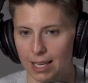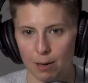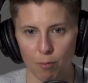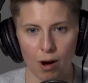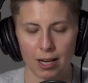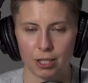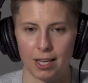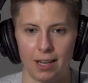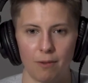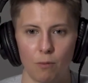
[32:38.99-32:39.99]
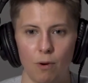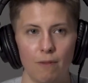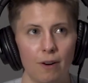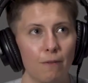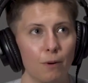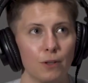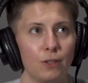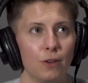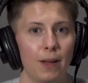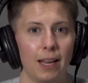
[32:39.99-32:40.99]
keep watching what Vertafore is
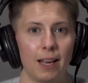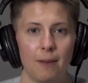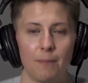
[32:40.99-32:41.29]
doing,